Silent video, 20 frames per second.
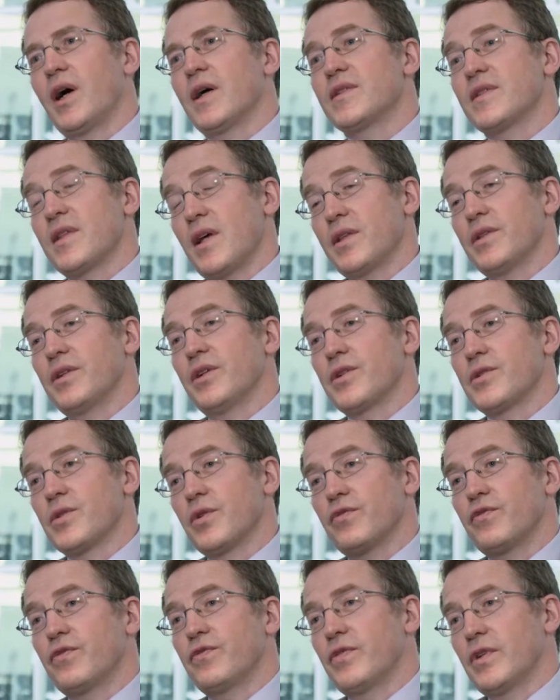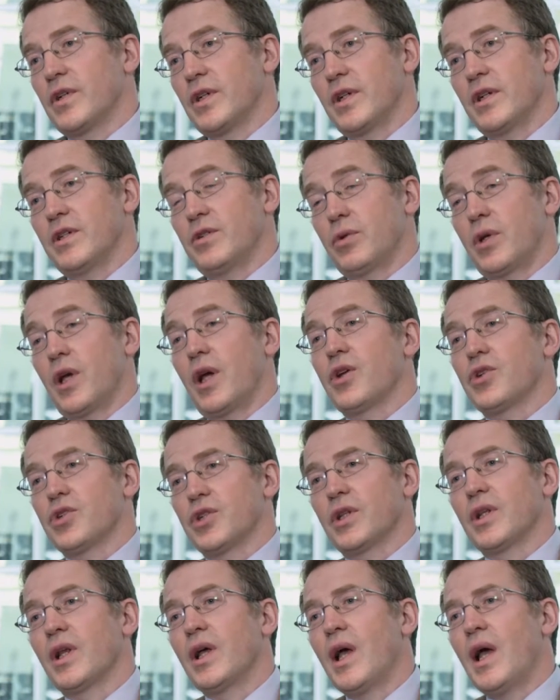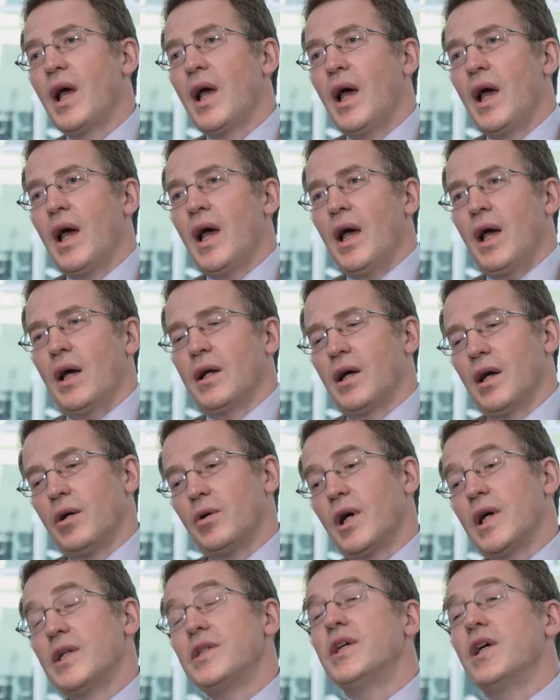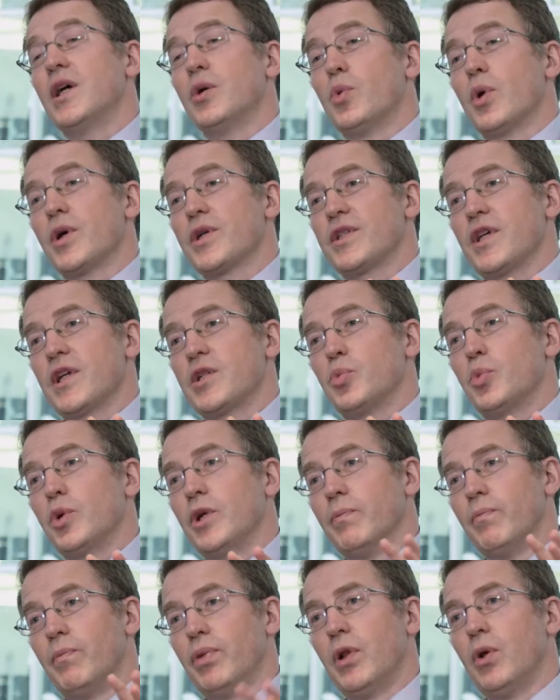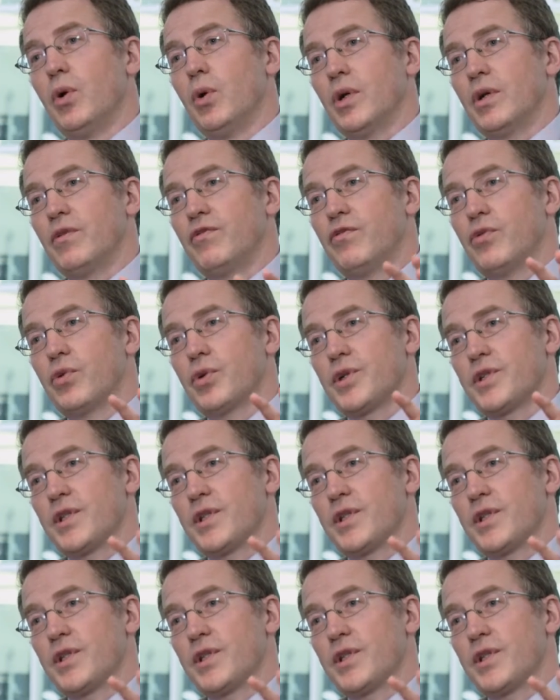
high standards of education. And our idea was that we employ for